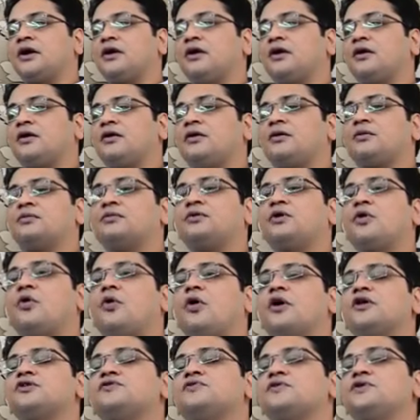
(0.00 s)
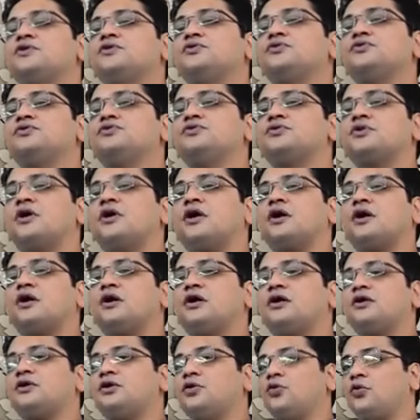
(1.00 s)
The coins we use
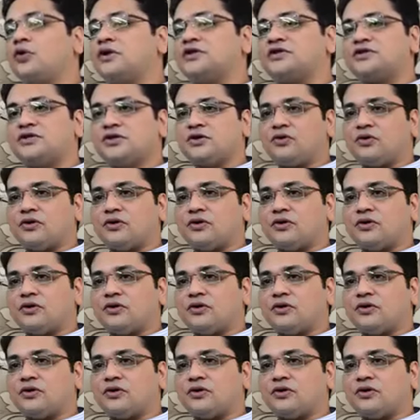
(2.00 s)
are UNC